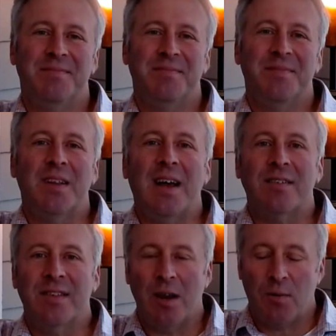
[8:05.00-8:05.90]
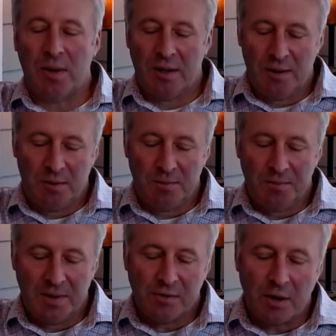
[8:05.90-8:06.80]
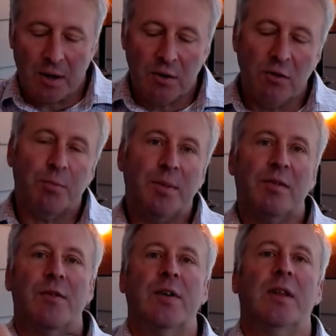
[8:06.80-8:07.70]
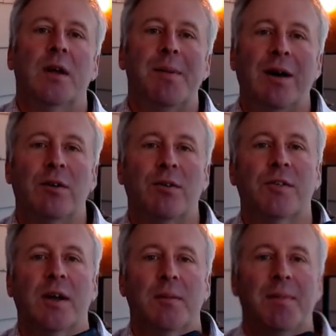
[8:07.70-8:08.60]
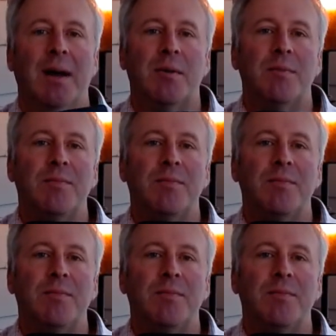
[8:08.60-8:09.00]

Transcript: The last thing I want to do is talk to you specifically about your study Bible.